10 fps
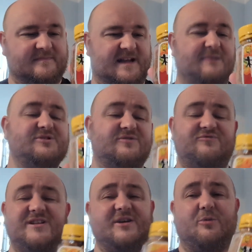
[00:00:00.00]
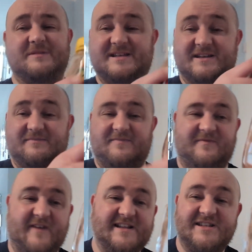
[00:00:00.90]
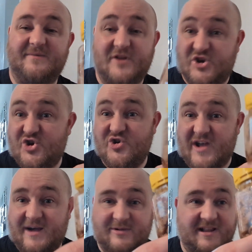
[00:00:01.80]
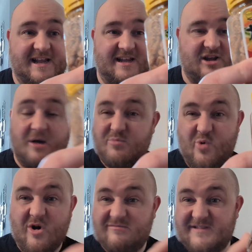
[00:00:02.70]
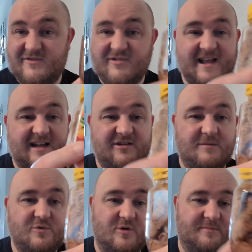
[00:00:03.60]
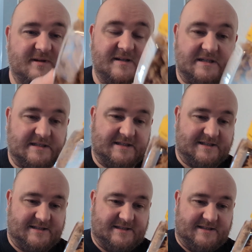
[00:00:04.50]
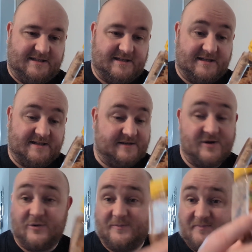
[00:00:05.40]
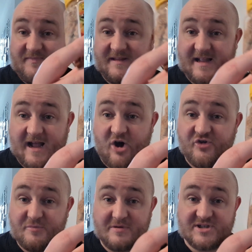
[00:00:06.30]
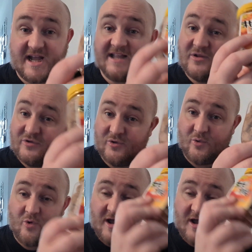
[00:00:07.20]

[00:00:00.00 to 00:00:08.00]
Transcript: I was really hoping to find something new that I would like. Kumquat, never really had kumquat, but no, 100% no,